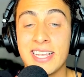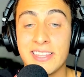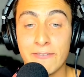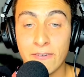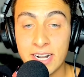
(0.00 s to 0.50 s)

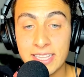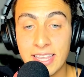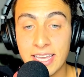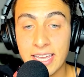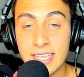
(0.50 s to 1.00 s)
The funny
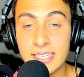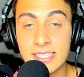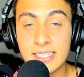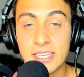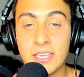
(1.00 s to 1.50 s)
thing
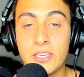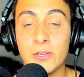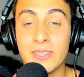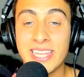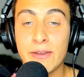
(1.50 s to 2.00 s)
is,
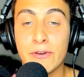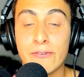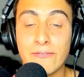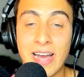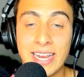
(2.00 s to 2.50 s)
you'll
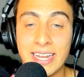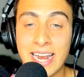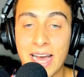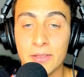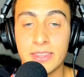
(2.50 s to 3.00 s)
never find
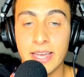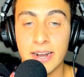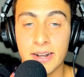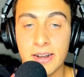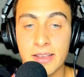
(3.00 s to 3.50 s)
it out
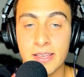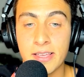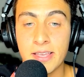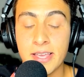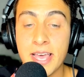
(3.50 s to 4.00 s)
there.
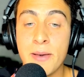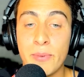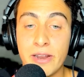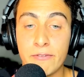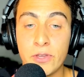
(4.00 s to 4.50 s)

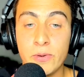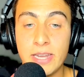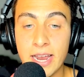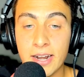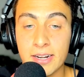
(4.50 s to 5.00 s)
But if you
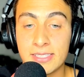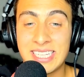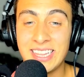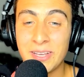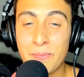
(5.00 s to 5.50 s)
dare
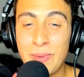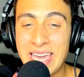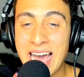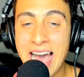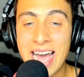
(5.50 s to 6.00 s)
to look
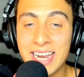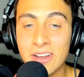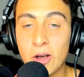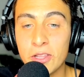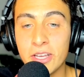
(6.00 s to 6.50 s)

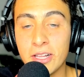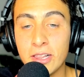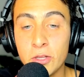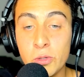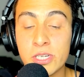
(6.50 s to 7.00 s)
behind all the
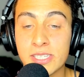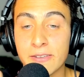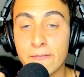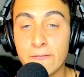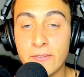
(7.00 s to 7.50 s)

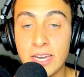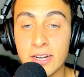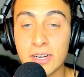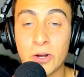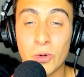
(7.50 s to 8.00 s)
illusions of
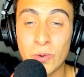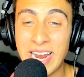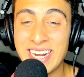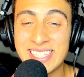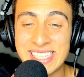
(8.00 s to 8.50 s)
fear
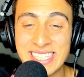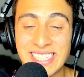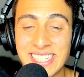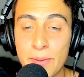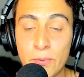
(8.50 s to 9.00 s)
created to
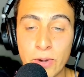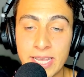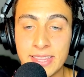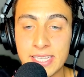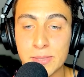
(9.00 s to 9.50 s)

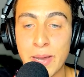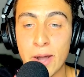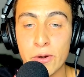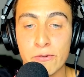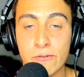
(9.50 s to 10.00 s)
separate this
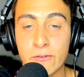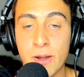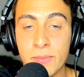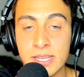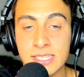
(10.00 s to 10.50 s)
power
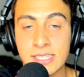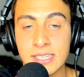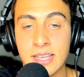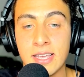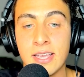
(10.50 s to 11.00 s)
from us,